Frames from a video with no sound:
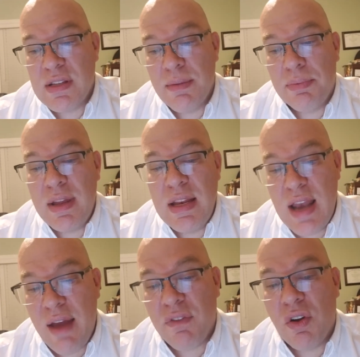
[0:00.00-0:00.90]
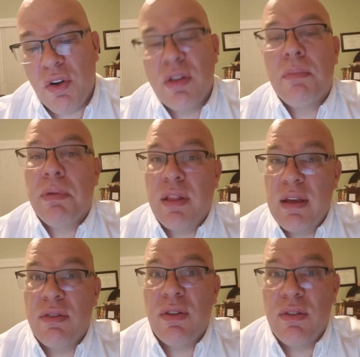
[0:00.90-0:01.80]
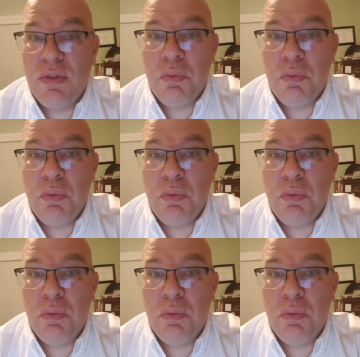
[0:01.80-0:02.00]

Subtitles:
simply never heard the police's